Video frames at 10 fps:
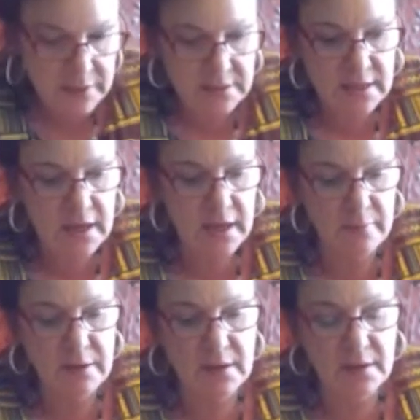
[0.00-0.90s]
you say
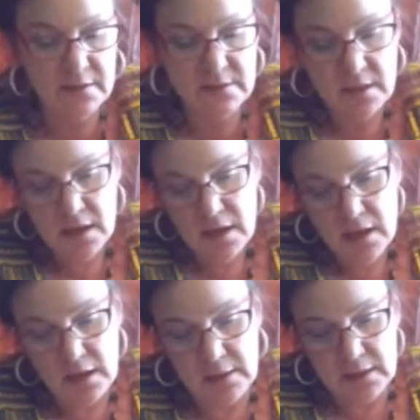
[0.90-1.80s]
because
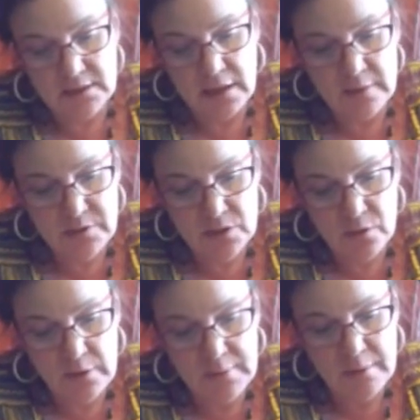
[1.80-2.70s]
a lot of times,
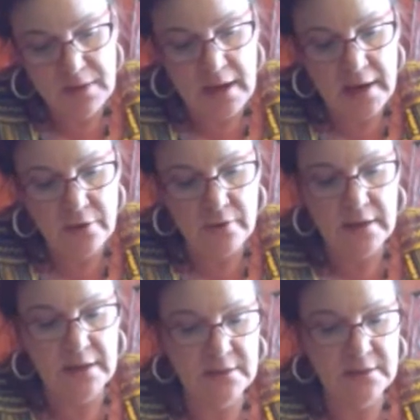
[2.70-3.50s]
we may be angry and